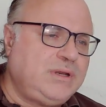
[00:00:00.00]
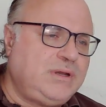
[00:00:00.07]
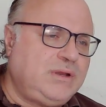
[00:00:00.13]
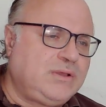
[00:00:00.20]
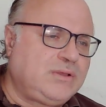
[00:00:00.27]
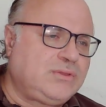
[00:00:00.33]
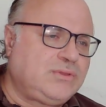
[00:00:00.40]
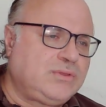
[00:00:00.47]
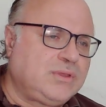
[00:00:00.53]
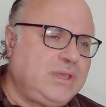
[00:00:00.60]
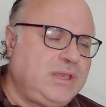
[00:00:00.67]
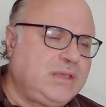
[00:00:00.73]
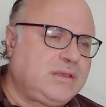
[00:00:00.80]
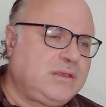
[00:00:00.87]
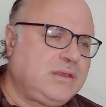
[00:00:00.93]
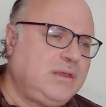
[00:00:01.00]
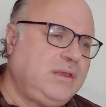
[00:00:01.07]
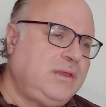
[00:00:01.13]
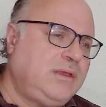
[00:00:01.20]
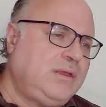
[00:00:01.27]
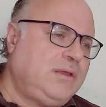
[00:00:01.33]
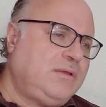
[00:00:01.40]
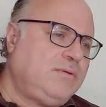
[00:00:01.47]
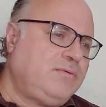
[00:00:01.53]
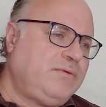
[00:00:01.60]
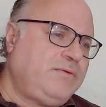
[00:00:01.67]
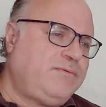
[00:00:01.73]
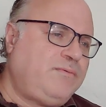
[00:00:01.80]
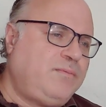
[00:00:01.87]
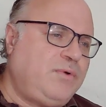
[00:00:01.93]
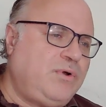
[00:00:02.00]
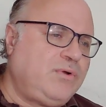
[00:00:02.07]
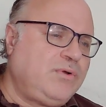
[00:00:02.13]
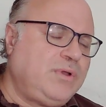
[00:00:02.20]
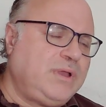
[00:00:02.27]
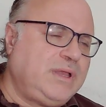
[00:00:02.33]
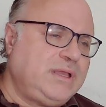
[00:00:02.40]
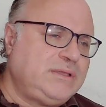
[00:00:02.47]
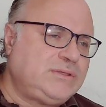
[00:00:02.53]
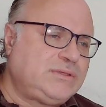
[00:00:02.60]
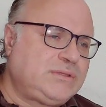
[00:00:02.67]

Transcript: electric with more and